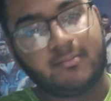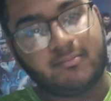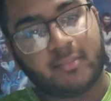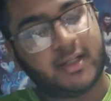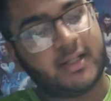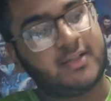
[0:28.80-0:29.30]

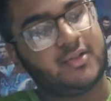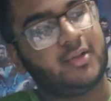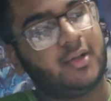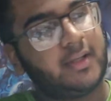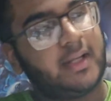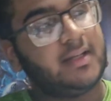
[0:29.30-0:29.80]
But it's
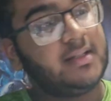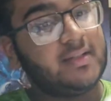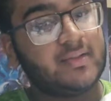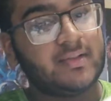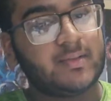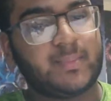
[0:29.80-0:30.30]
not any
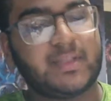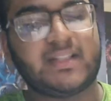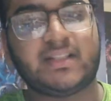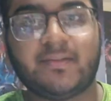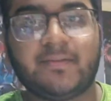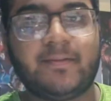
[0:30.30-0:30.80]

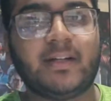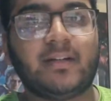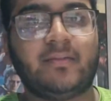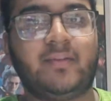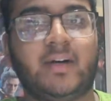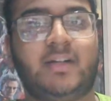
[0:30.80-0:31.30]
specific
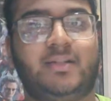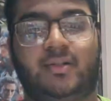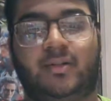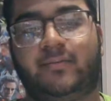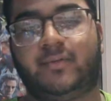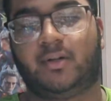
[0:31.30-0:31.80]
version
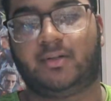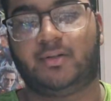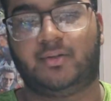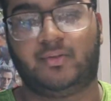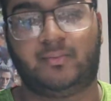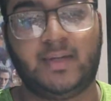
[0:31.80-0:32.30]
of Doctor
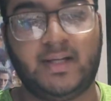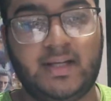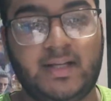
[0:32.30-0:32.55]
Doom.